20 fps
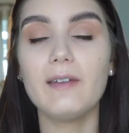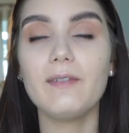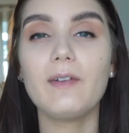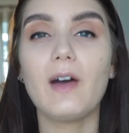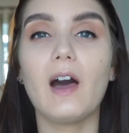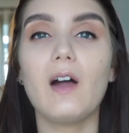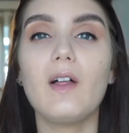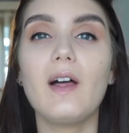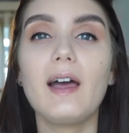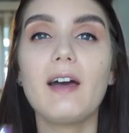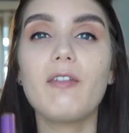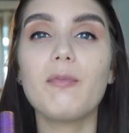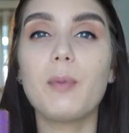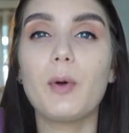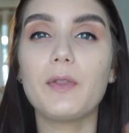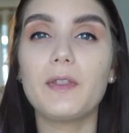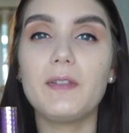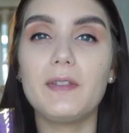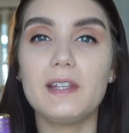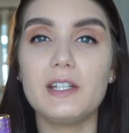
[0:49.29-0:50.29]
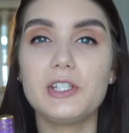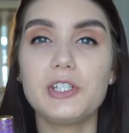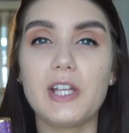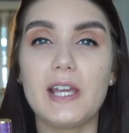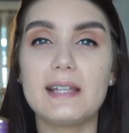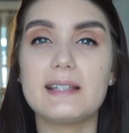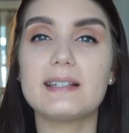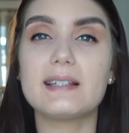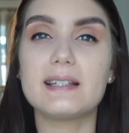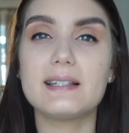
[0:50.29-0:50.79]
I'll have both of these
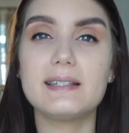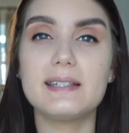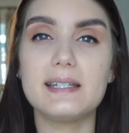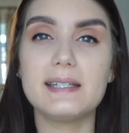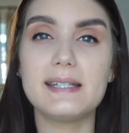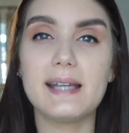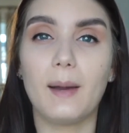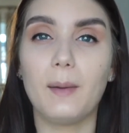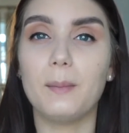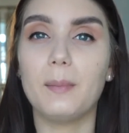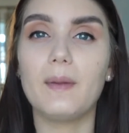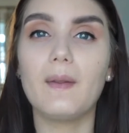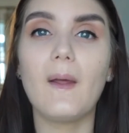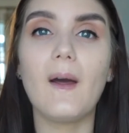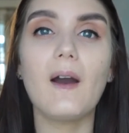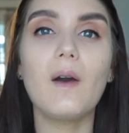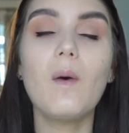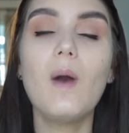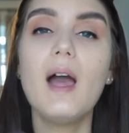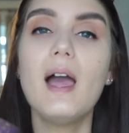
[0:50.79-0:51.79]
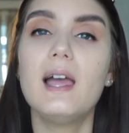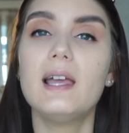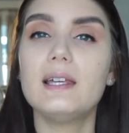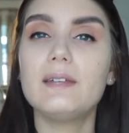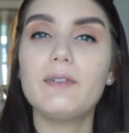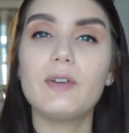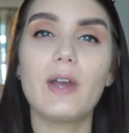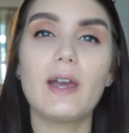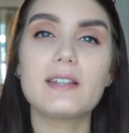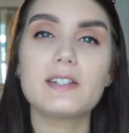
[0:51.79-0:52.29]
shades listed down below if
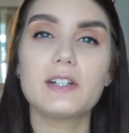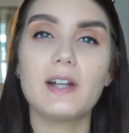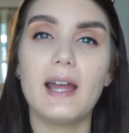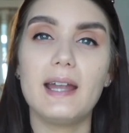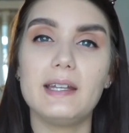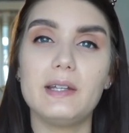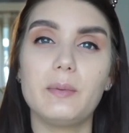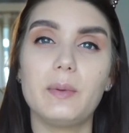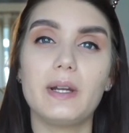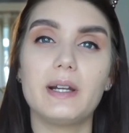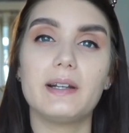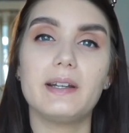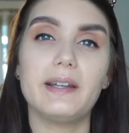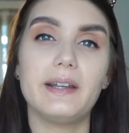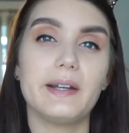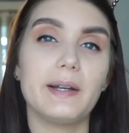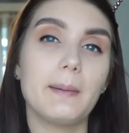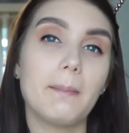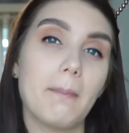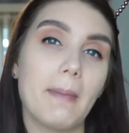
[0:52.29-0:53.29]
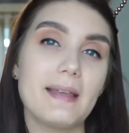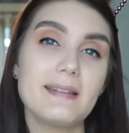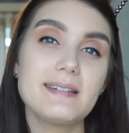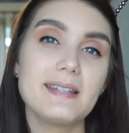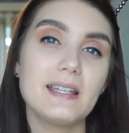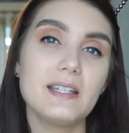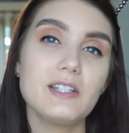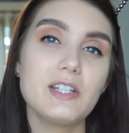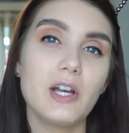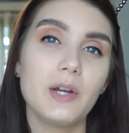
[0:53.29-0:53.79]
you guys are anywhere near my
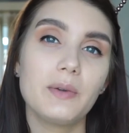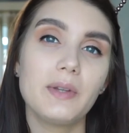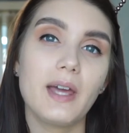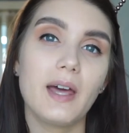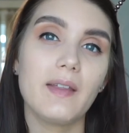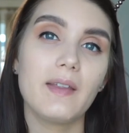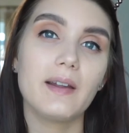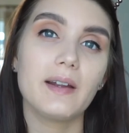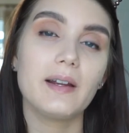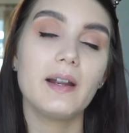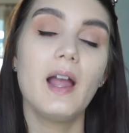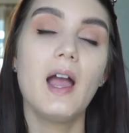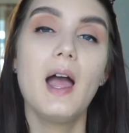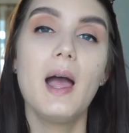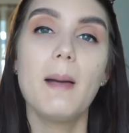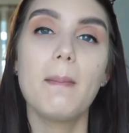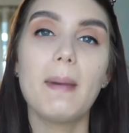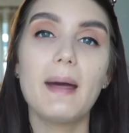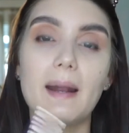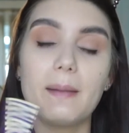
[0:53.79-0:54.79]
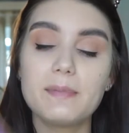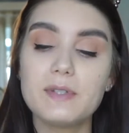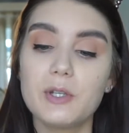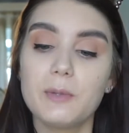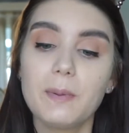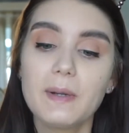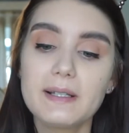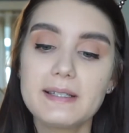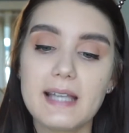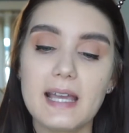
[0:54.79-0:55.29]
skin tone color. But I'm
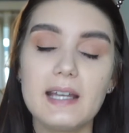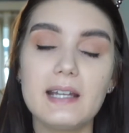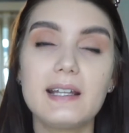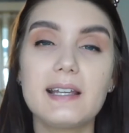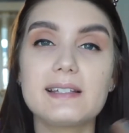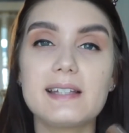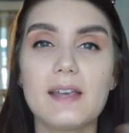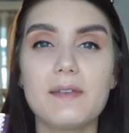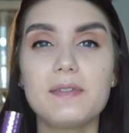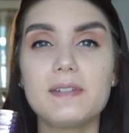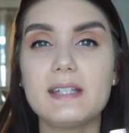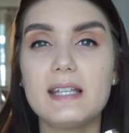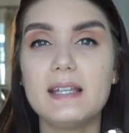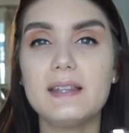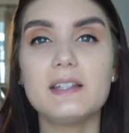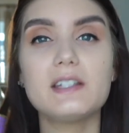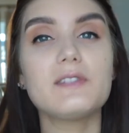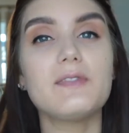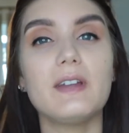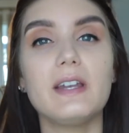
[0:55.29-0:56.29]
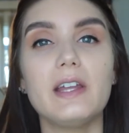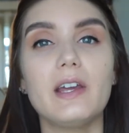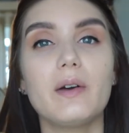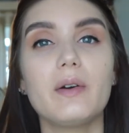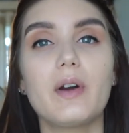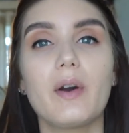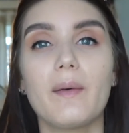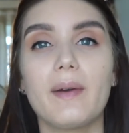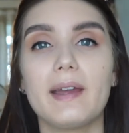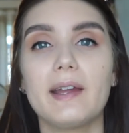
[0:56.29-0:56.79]
super excited because I've seen this video
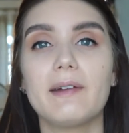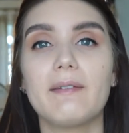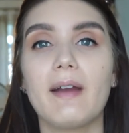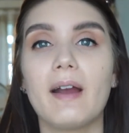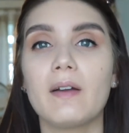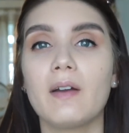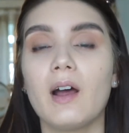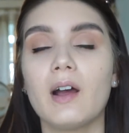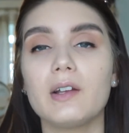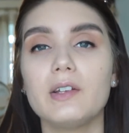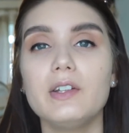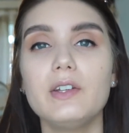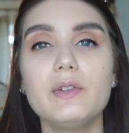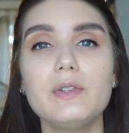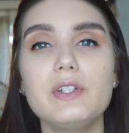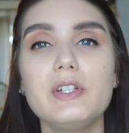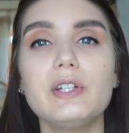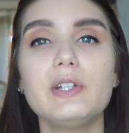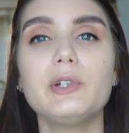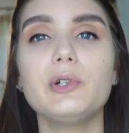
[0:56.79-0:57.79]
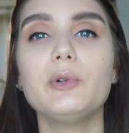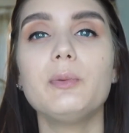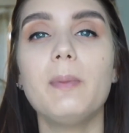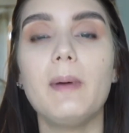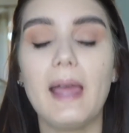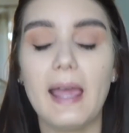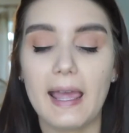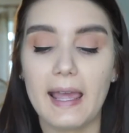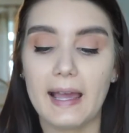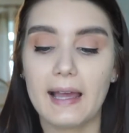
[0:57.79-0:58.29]
going around on YouTube
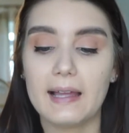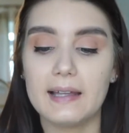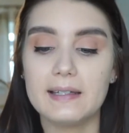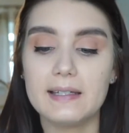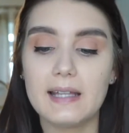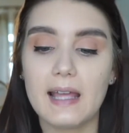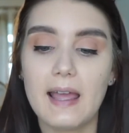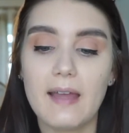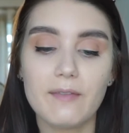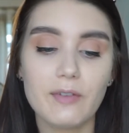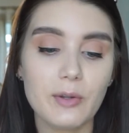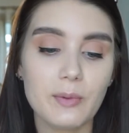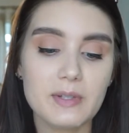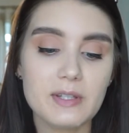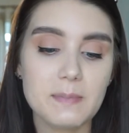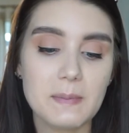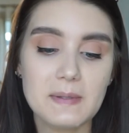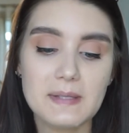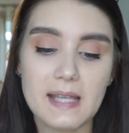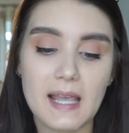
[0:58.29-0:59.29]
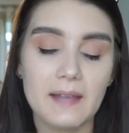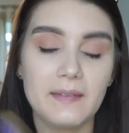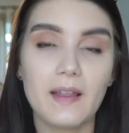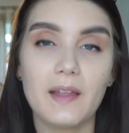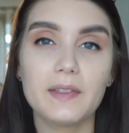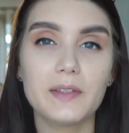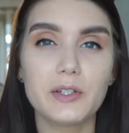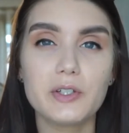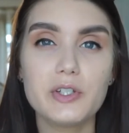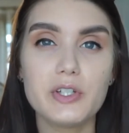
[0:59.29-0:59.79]
and everyone's been saying
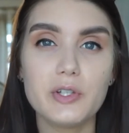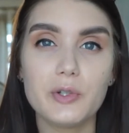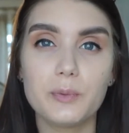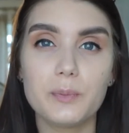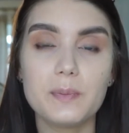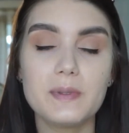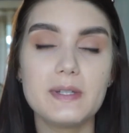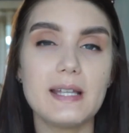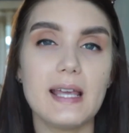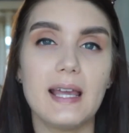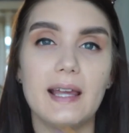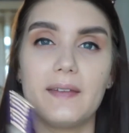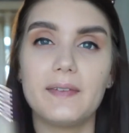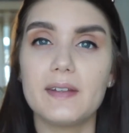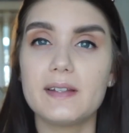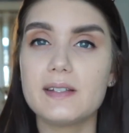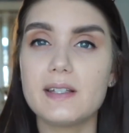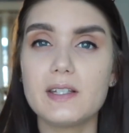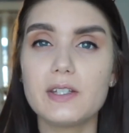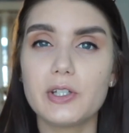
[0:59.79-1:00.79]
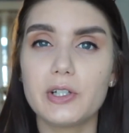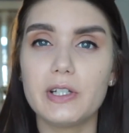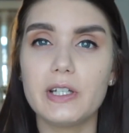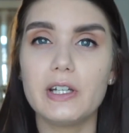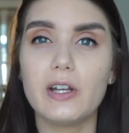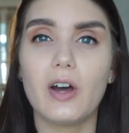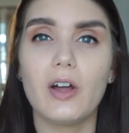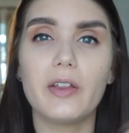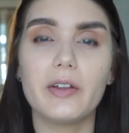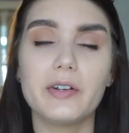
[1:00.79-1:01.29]
that they're dupes. And this is
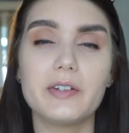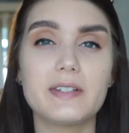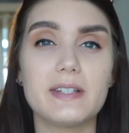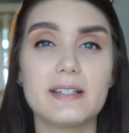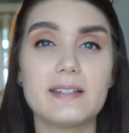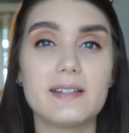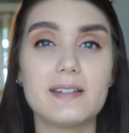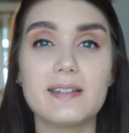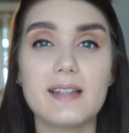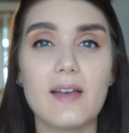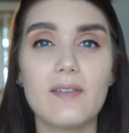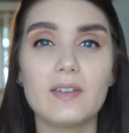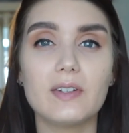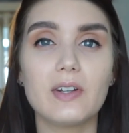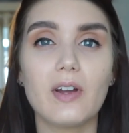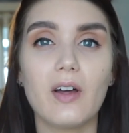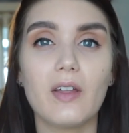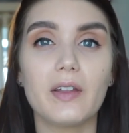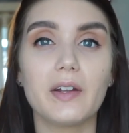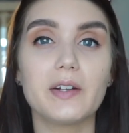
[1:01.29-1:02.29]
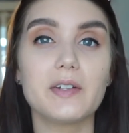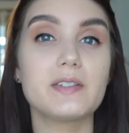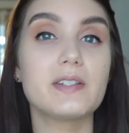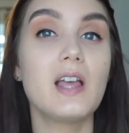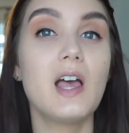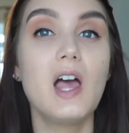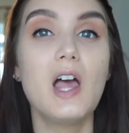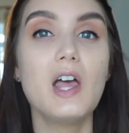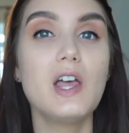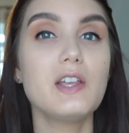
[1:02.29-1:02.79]
$30. This is $7,
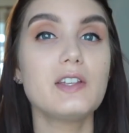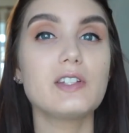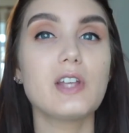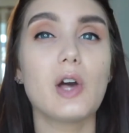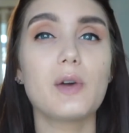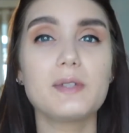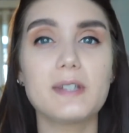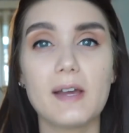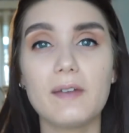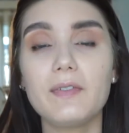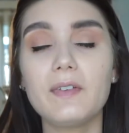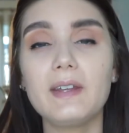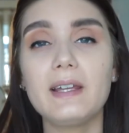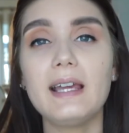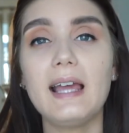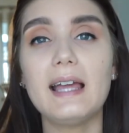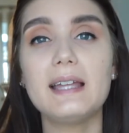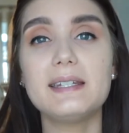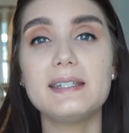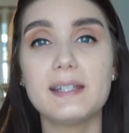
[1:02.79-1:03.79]
so definitely a